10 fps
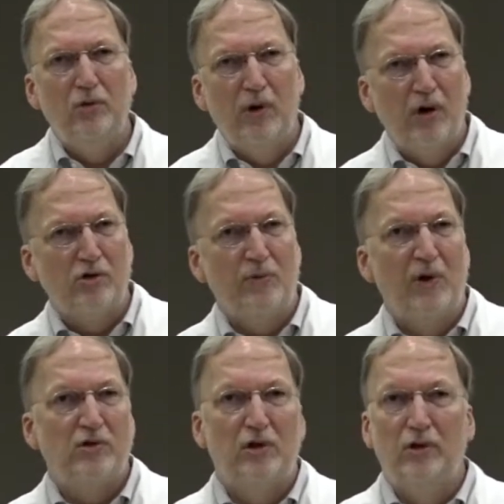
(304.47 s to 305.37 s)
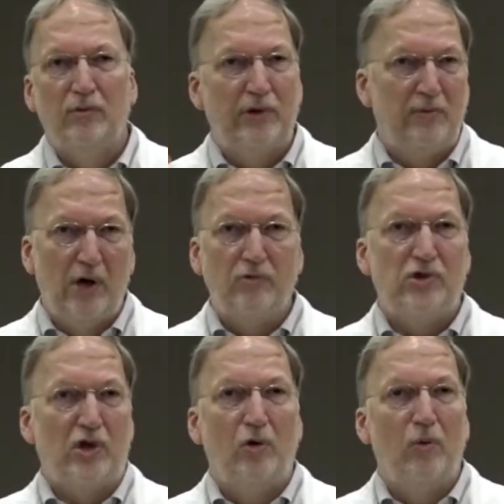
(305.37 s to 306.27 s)
What aren't you supposed to do? We know
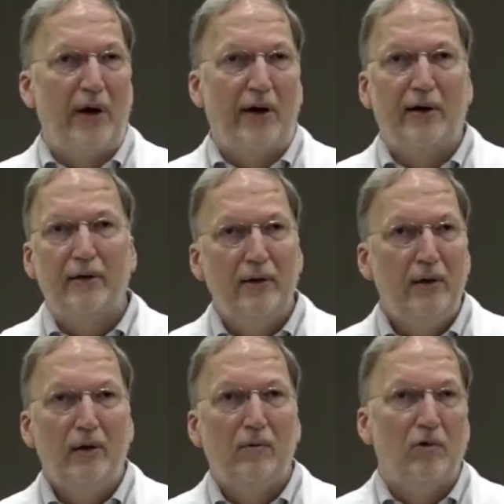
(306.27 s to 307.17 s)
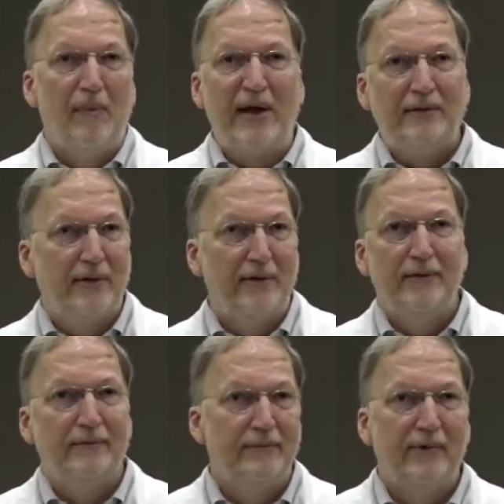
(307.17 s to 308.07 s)
so well Well, mainly
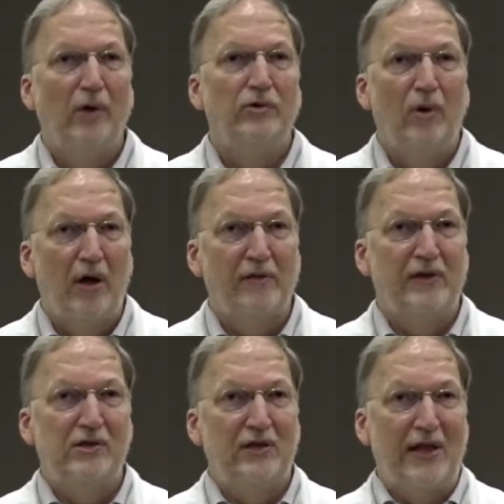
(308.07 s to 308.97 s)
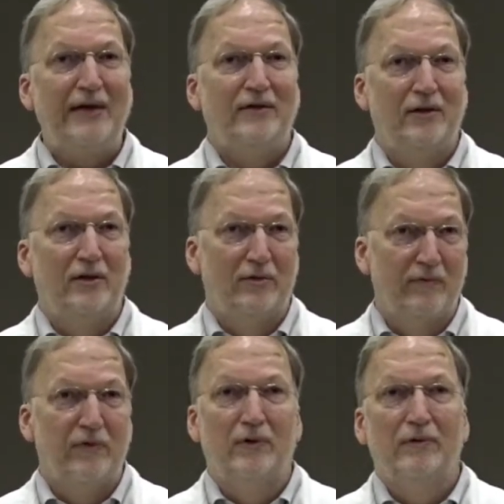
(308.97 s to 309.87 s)
you don't do all the things you like to do
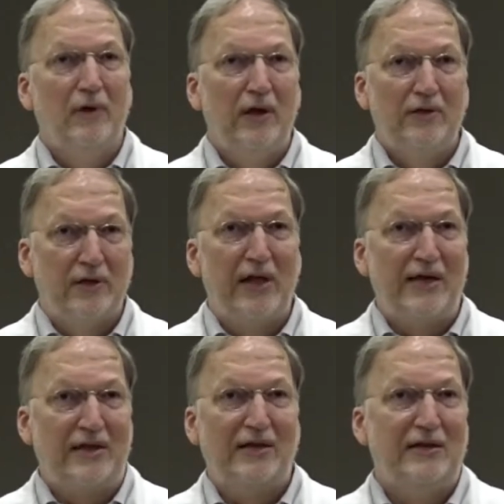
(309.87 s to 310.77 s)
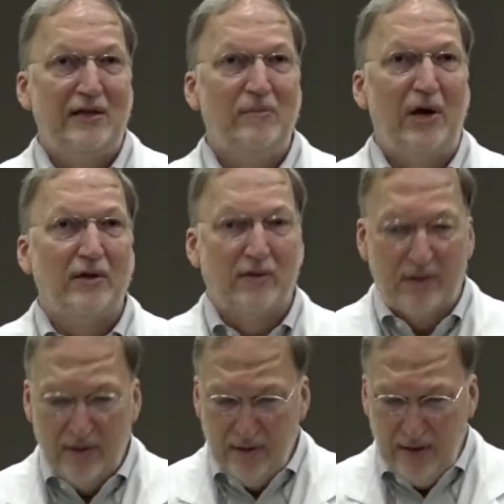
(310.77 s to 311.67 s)
for the last 18
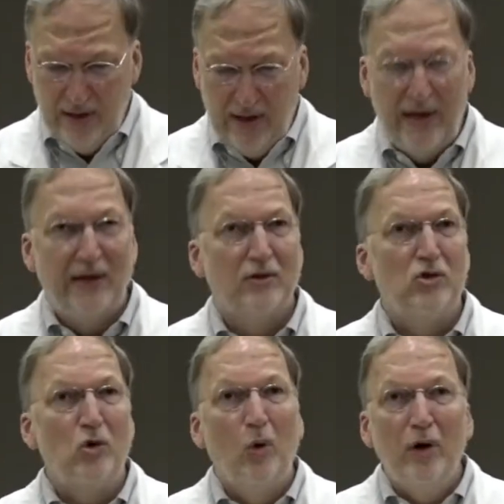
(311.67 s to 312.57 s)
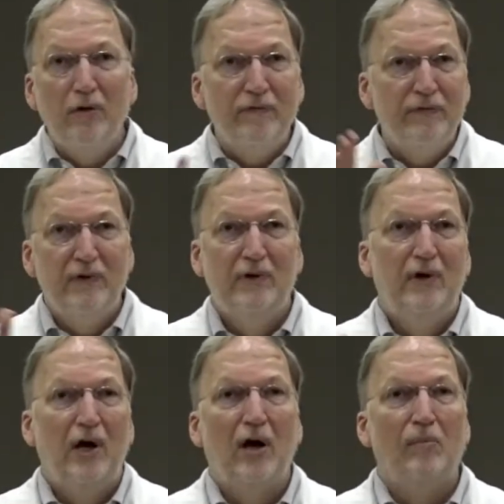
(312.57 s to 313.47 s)
months. And sort of
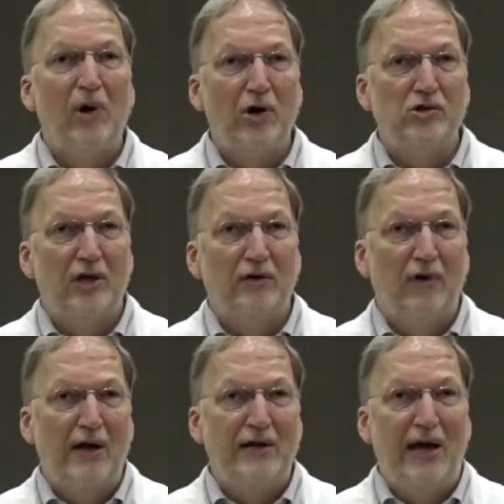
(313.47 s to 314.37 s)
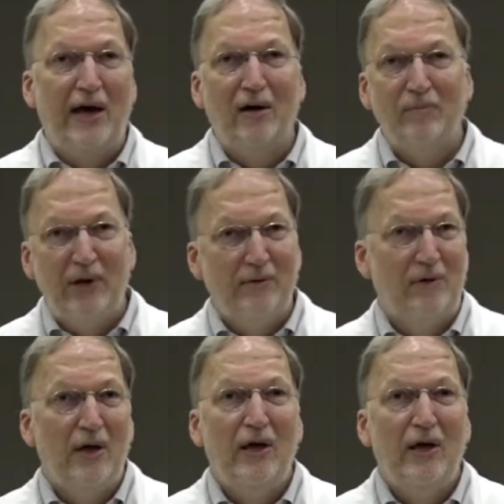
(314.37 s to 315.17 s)
emerging right now, but